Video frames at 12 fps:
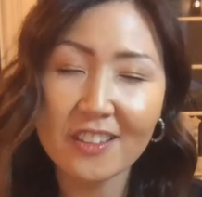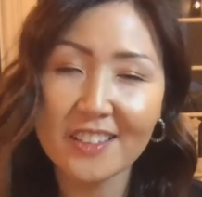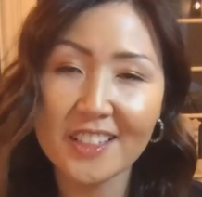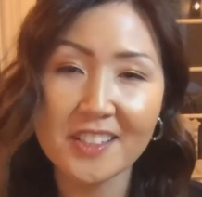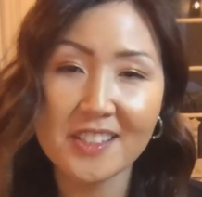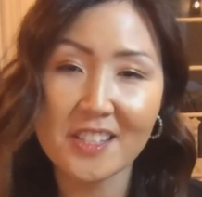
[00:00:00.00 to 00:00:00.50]

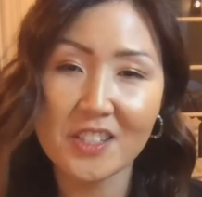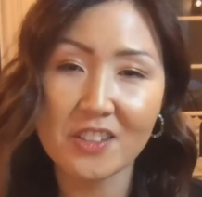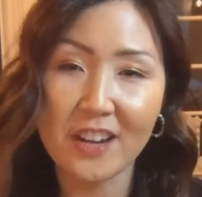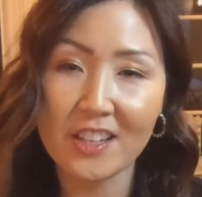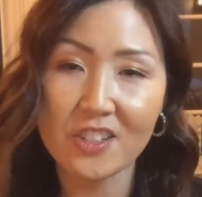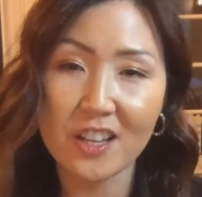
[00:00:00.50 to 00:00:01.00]
little sister,
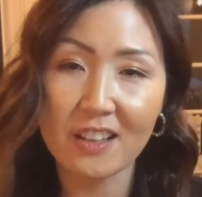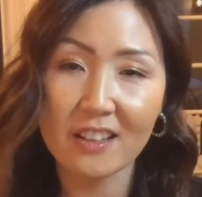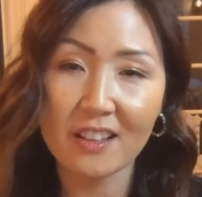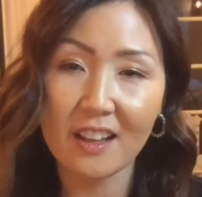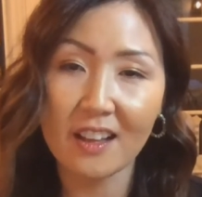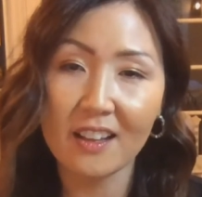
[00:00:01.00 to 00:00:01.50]

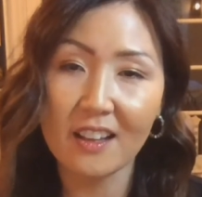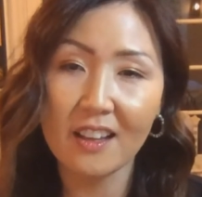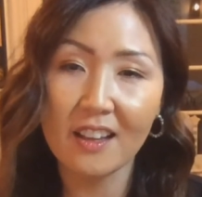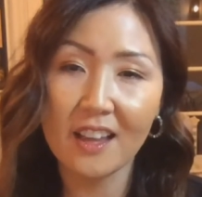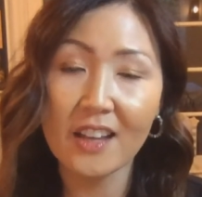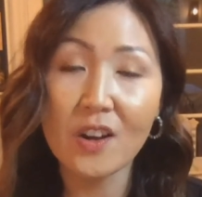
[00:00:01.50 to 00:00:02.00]
Angelica.
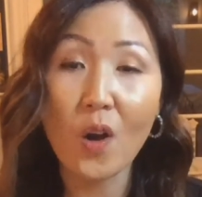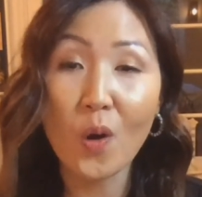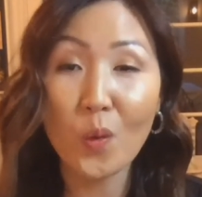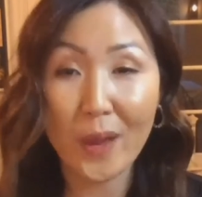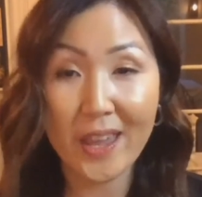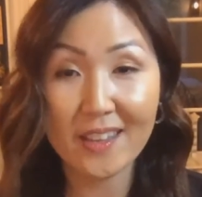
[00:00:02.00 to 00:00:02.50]
And
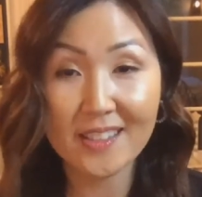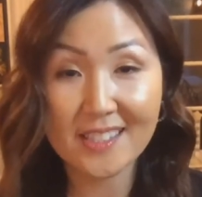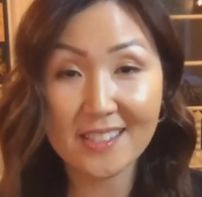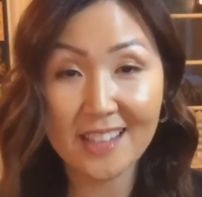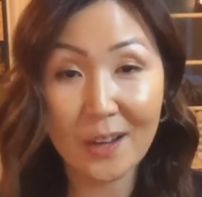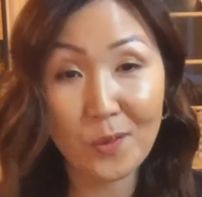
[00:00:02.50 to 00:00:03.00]

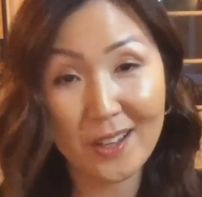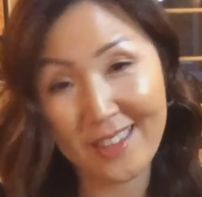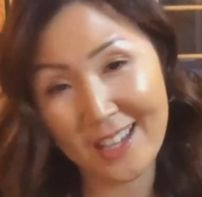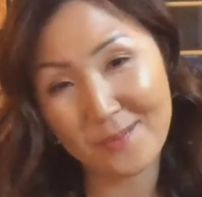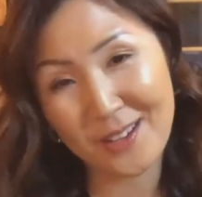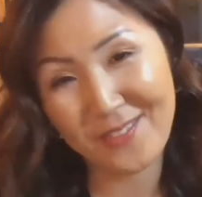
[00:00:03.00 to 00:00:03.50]
always, I want to
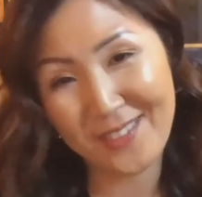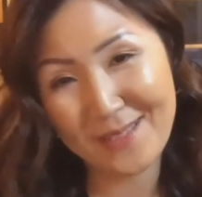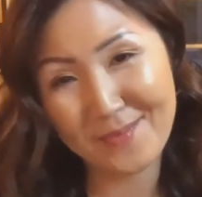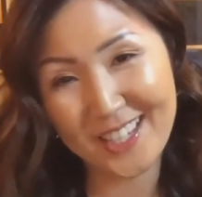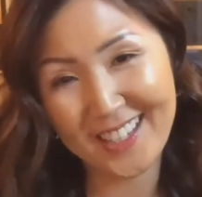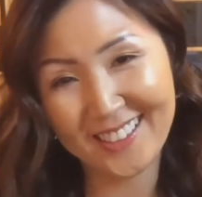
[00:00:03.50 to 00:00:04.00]
thank my
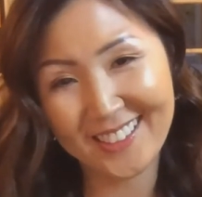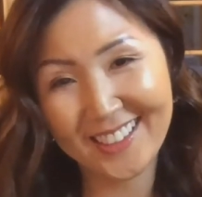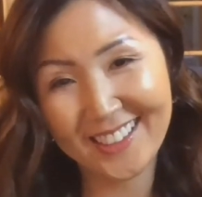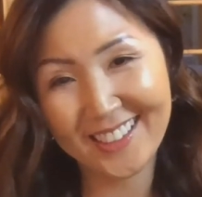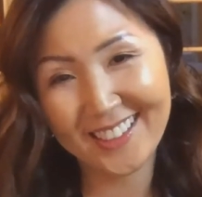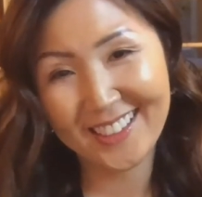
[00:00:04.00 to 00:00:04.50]
family.
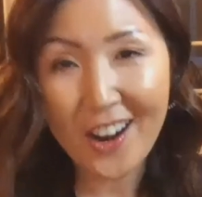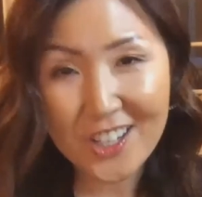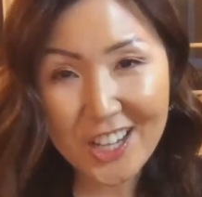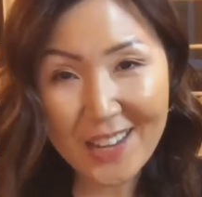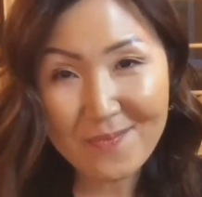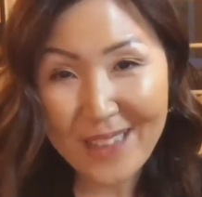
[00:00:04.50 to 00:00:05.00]

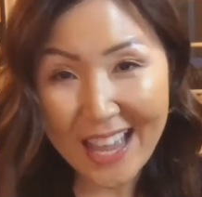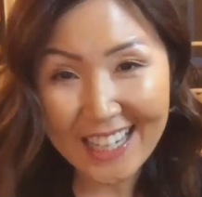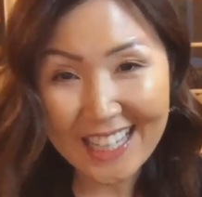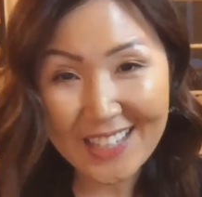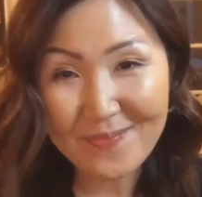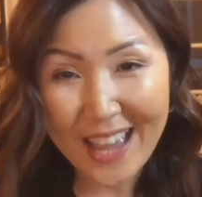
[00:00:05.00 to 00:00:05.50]
RJ,
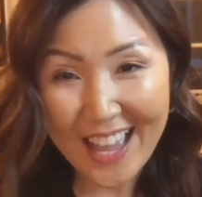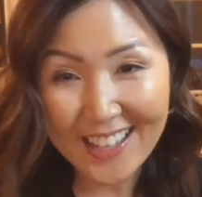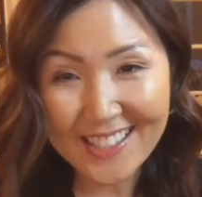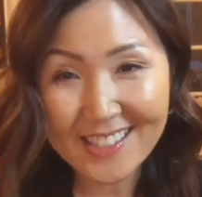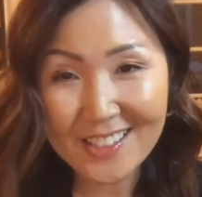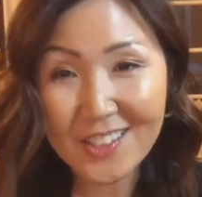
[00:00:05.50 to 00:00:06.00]
Natty,
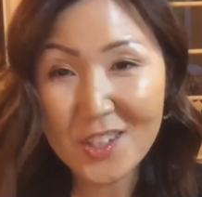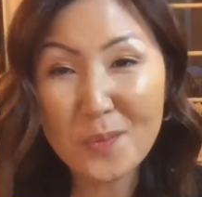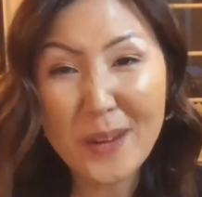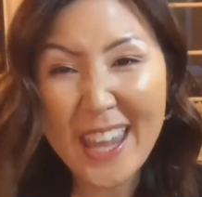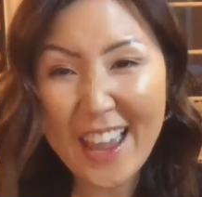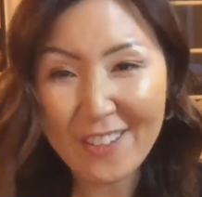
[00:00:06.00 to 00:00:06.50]
Max, you're
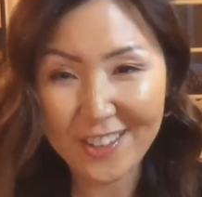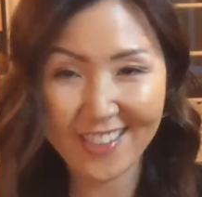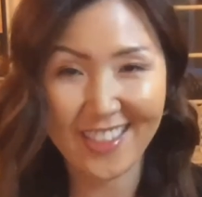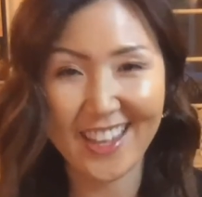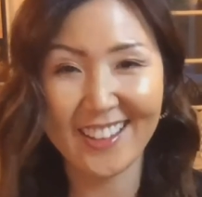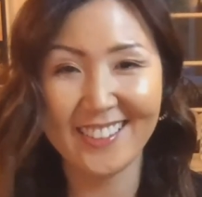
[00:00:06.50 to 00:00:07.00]
my
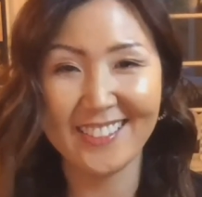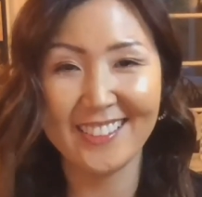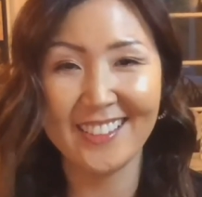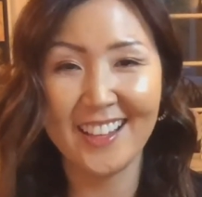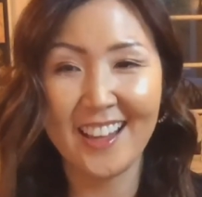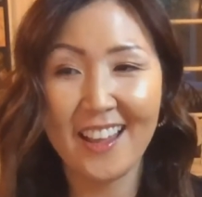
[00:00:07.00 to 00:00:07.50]
everything.
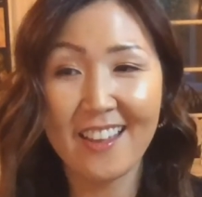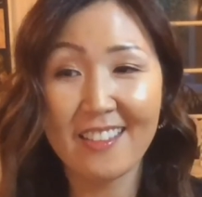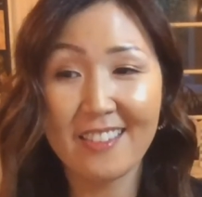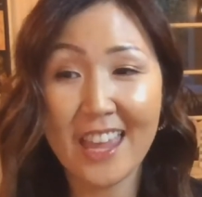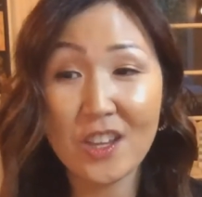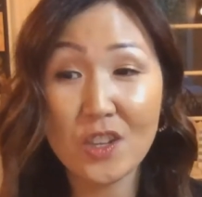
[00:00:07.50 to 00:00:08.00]

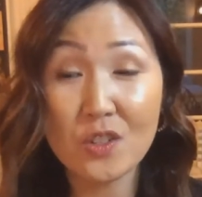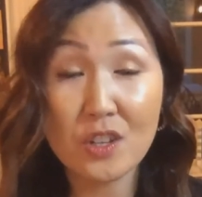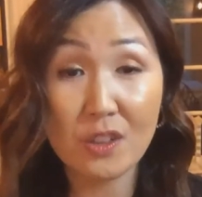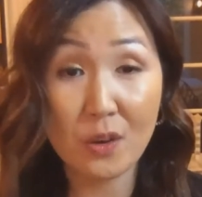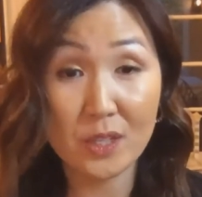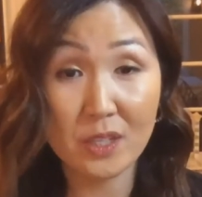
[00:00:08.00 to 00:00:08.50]
Thank you
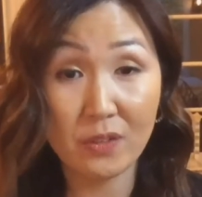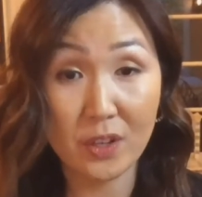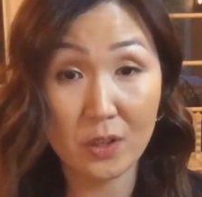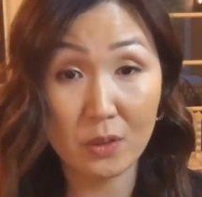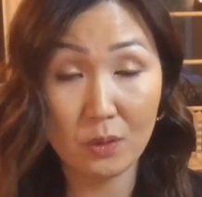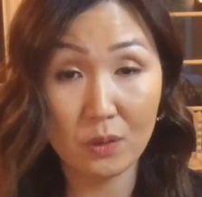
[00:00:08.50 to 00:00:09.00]
to those of
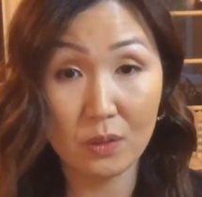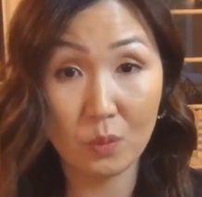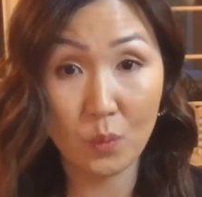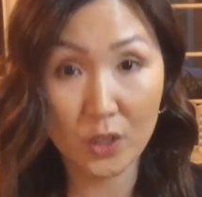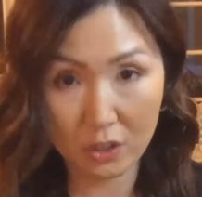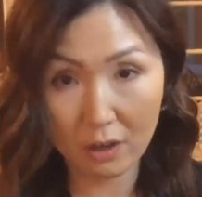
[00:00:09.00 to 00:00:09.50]
you,
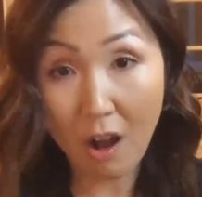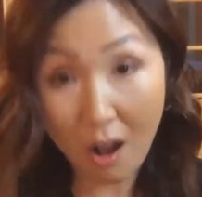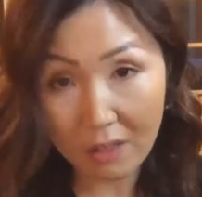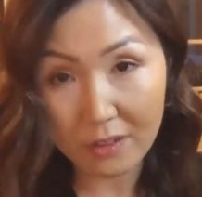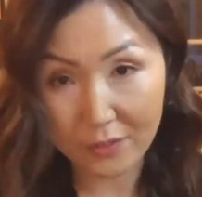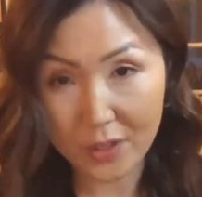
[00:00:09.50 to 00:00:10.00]
which are
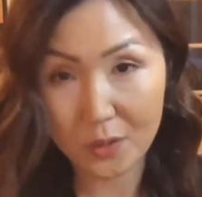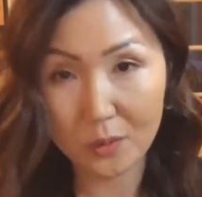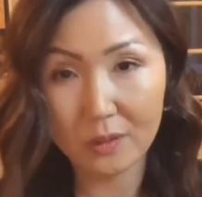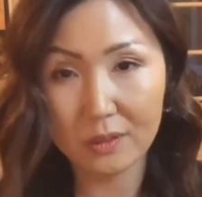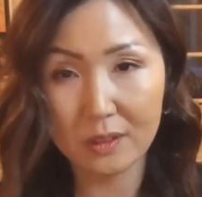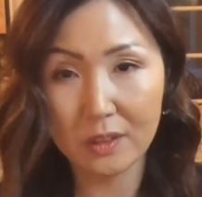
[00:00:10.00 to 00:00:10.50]
all of
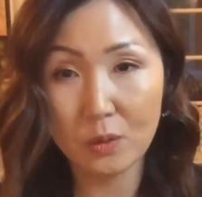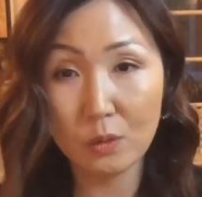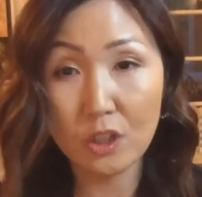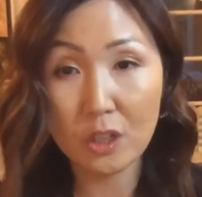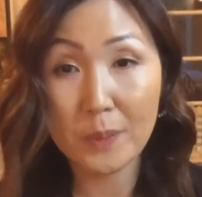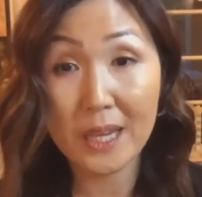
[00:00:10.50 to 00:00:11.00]
you, who
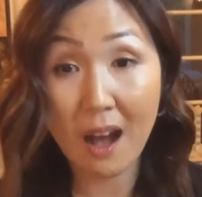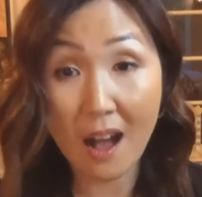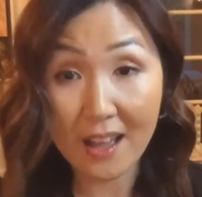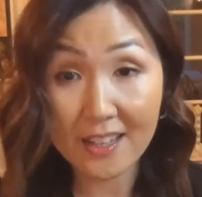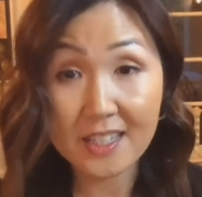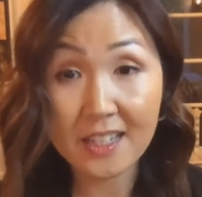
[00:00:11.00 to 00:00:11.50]
look
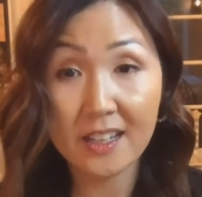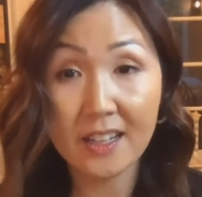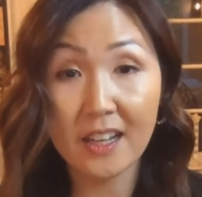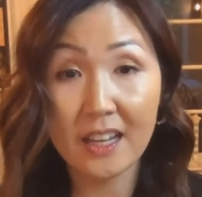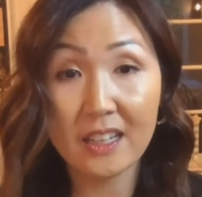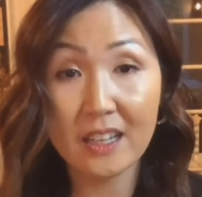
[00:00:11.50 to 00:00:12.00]
beyond
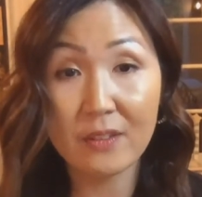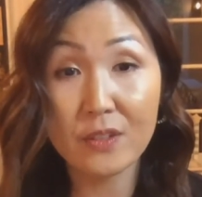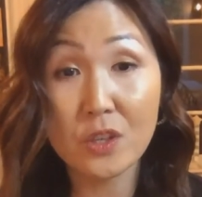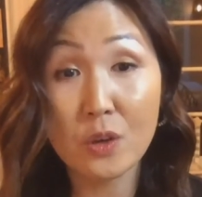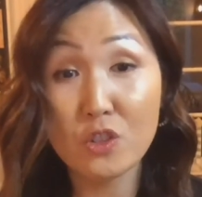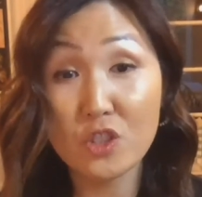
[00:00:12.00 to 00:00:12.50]
and give
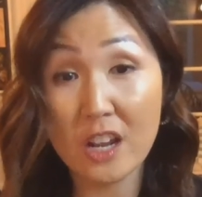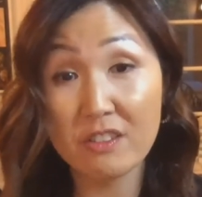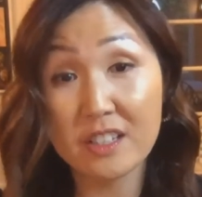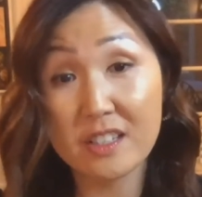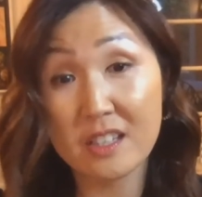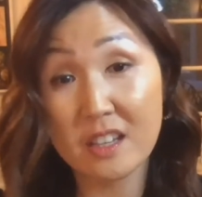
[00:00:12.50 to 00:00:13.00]
so
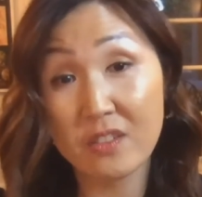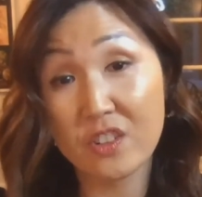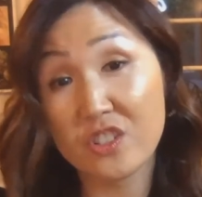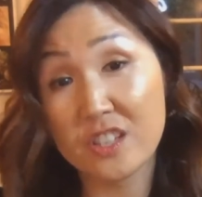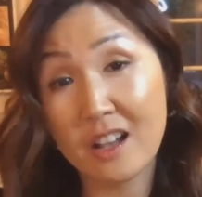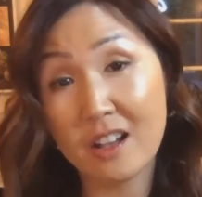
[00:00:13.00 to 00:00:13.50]
generously of
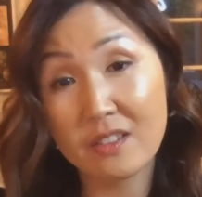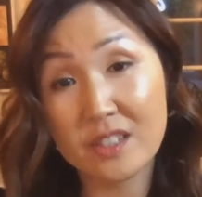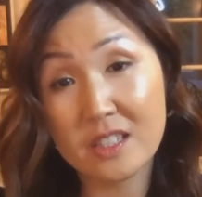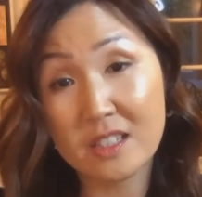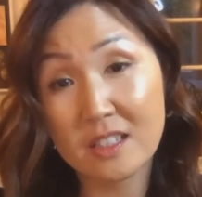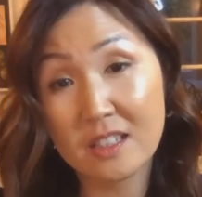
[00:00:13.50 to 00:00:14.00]
yourselves.